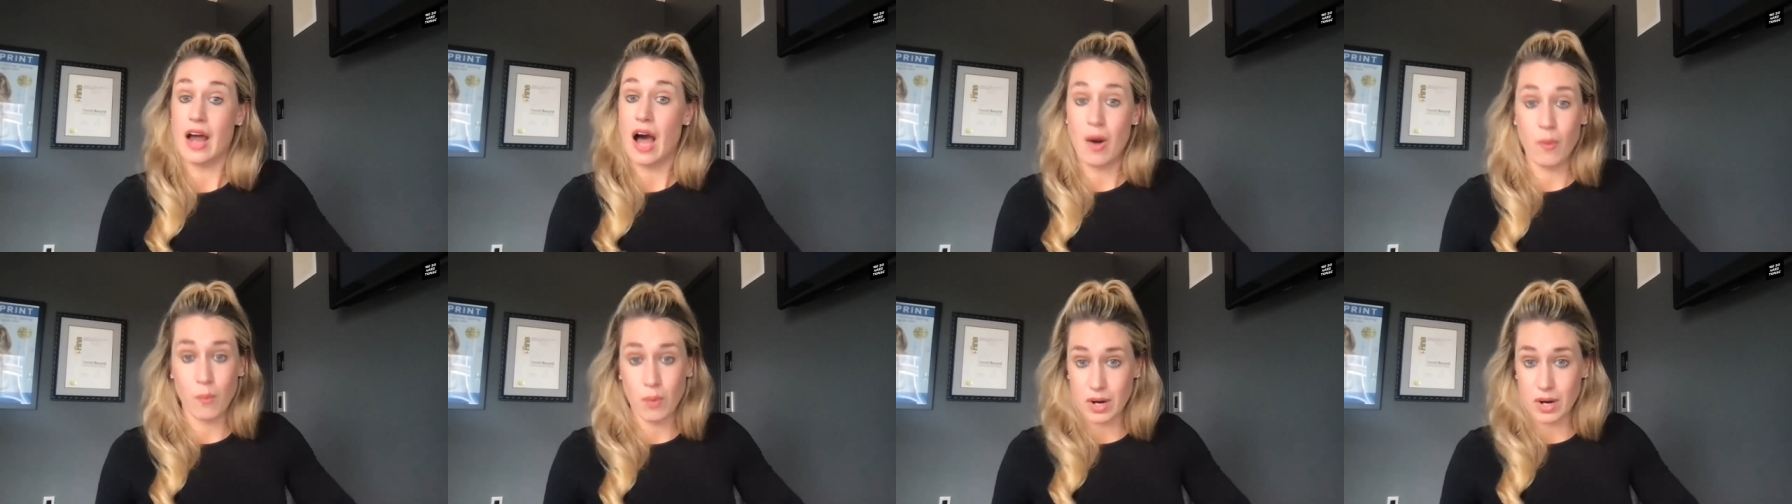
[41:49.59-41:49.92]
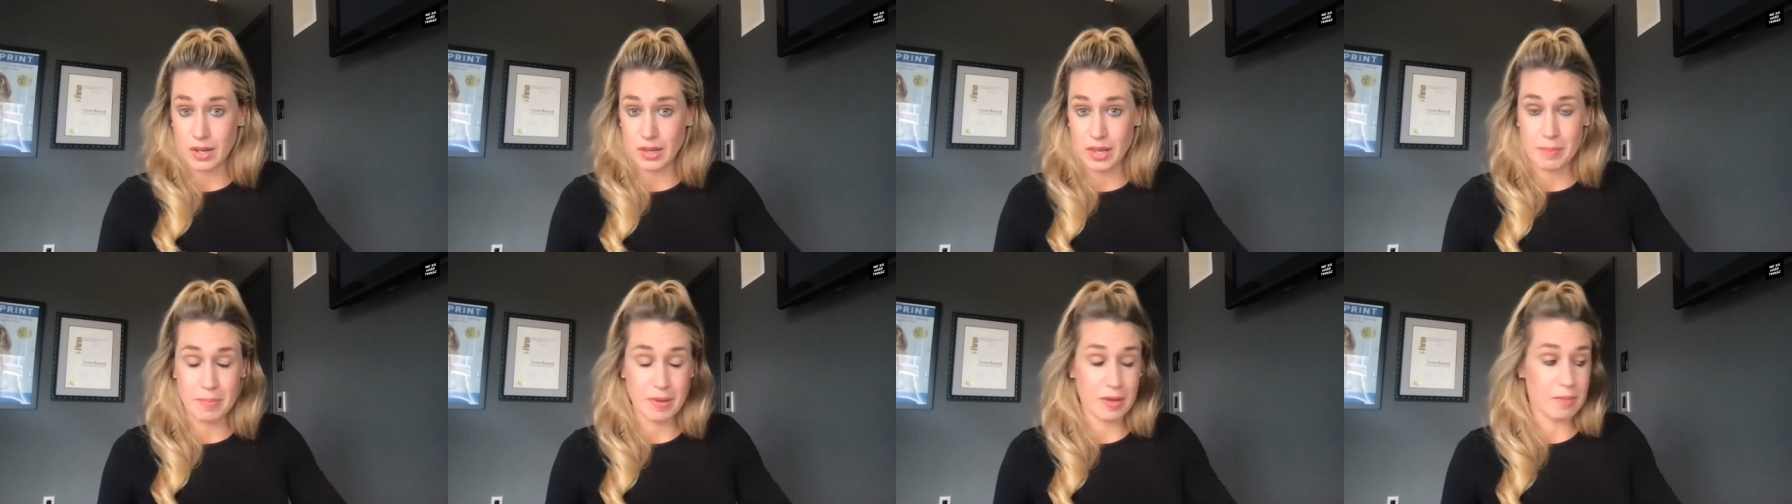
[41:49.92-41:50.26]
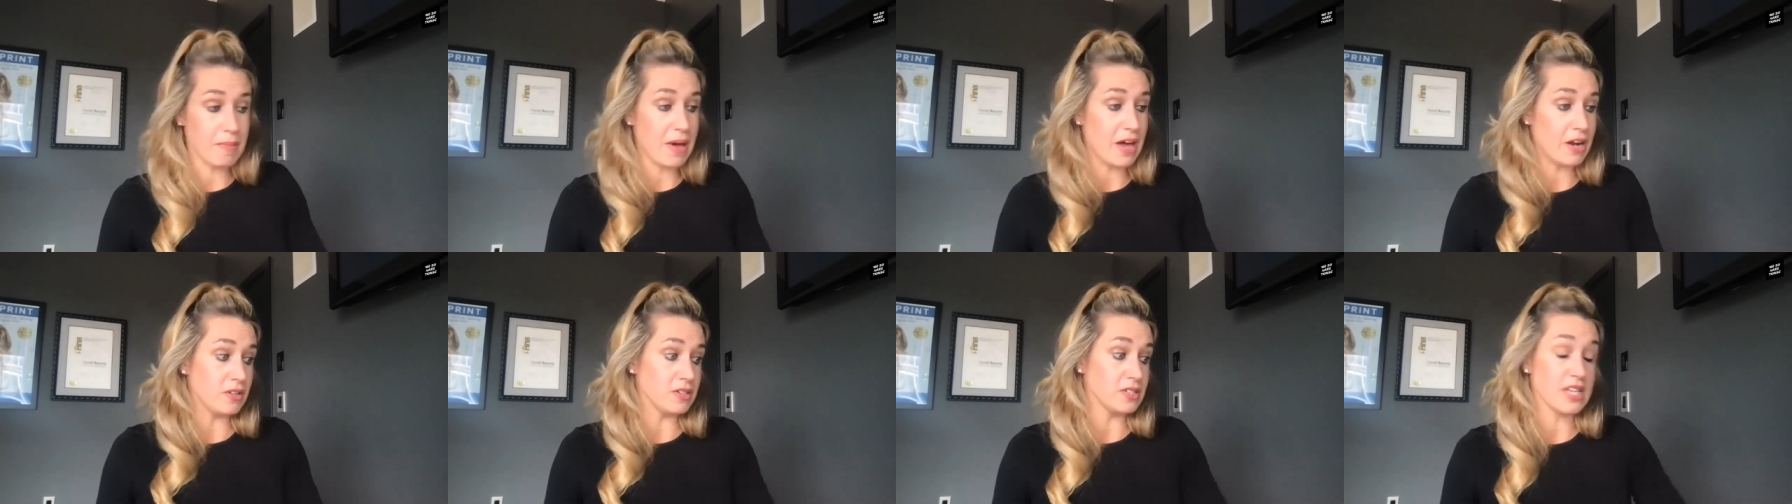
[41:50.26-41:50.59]
not won olympic
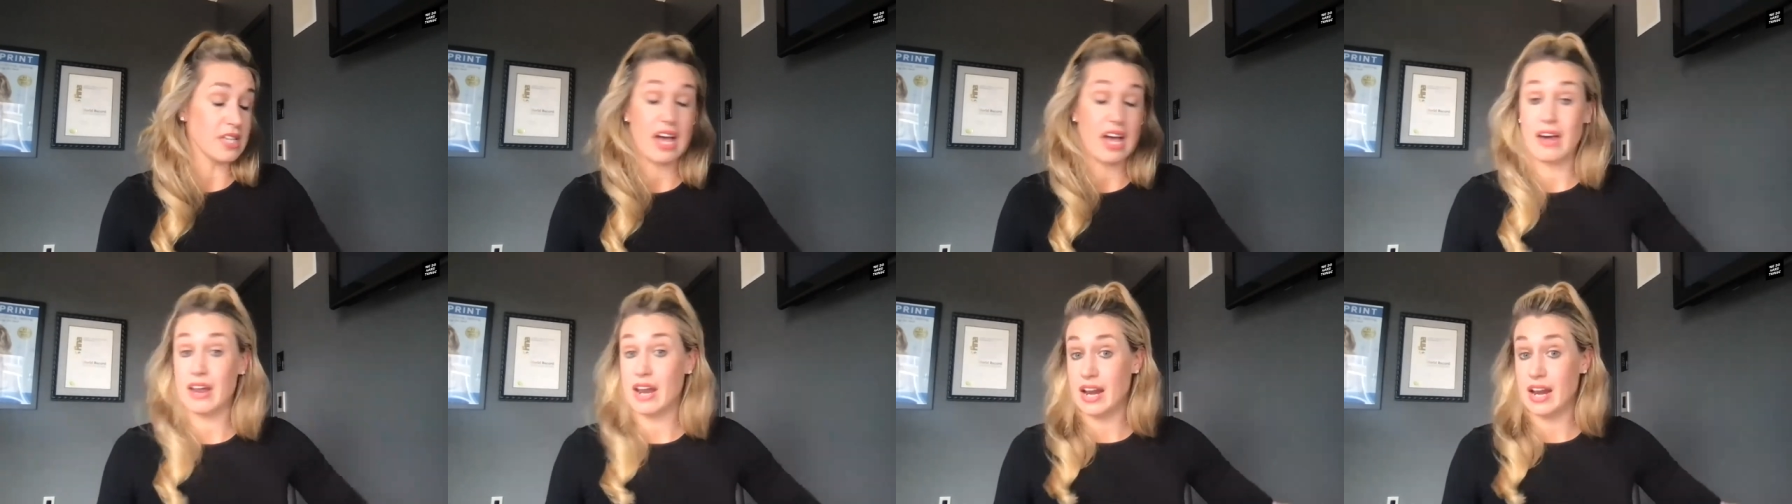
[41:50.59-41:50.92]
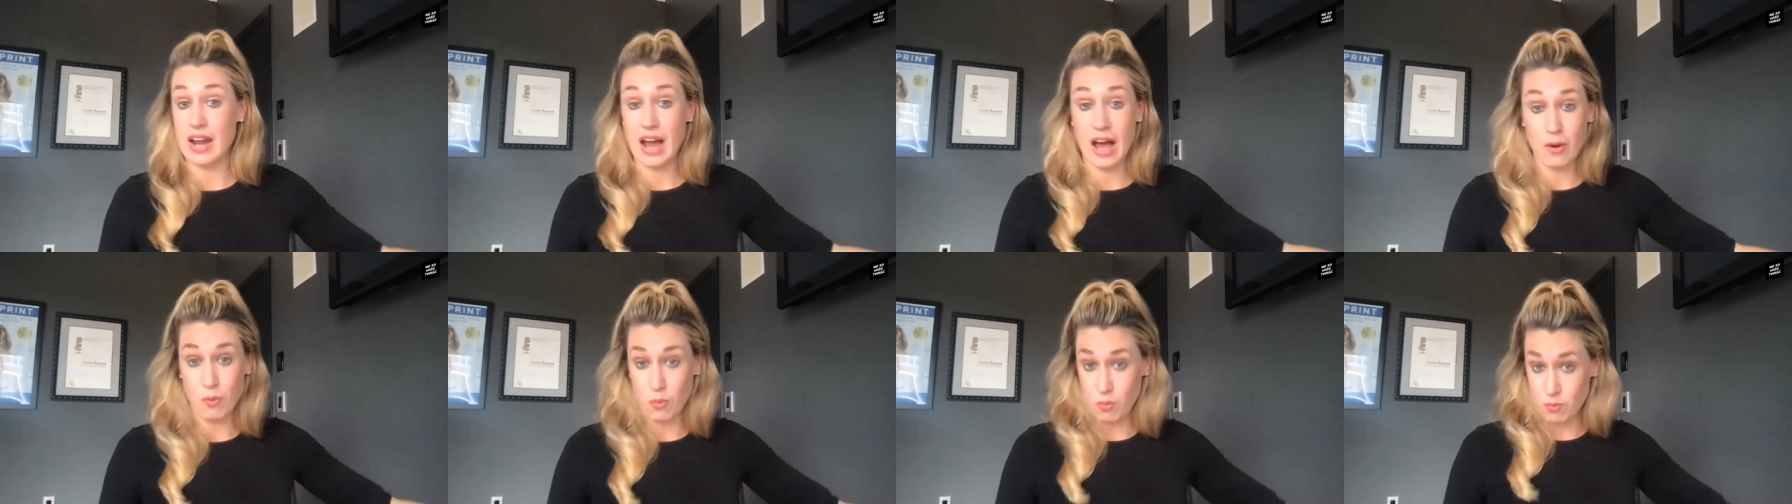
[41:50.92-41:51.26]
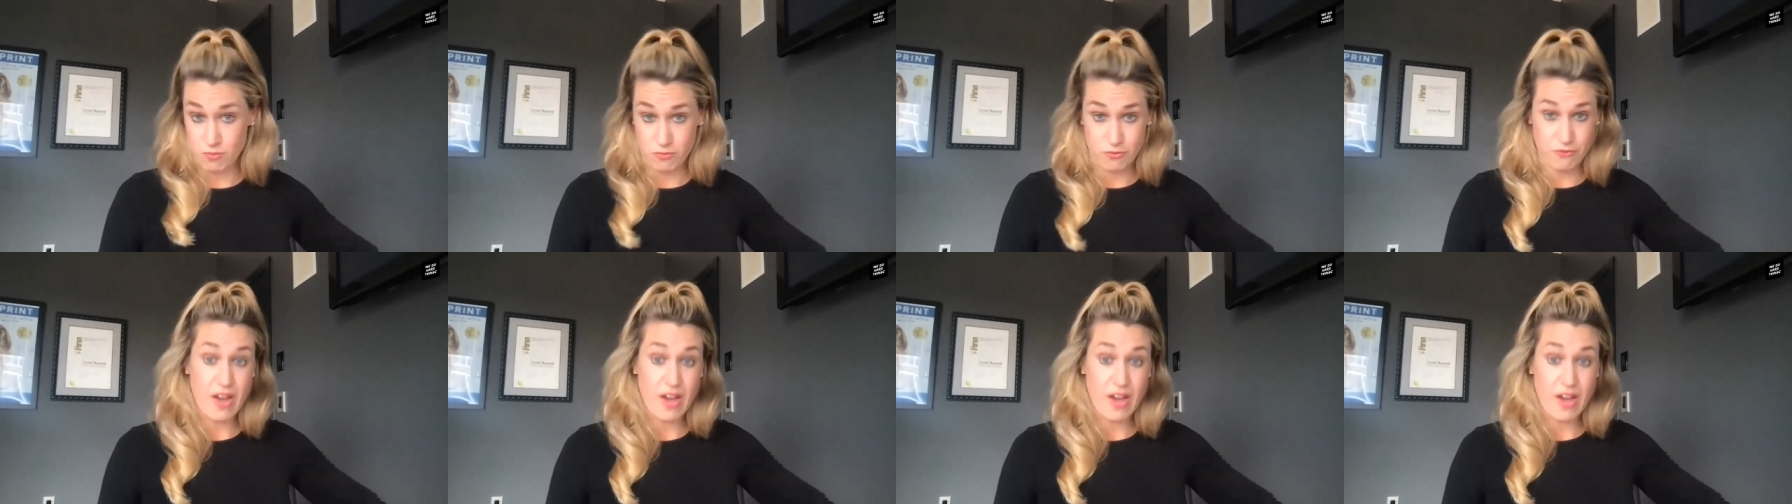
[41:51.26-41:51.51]
medals had i not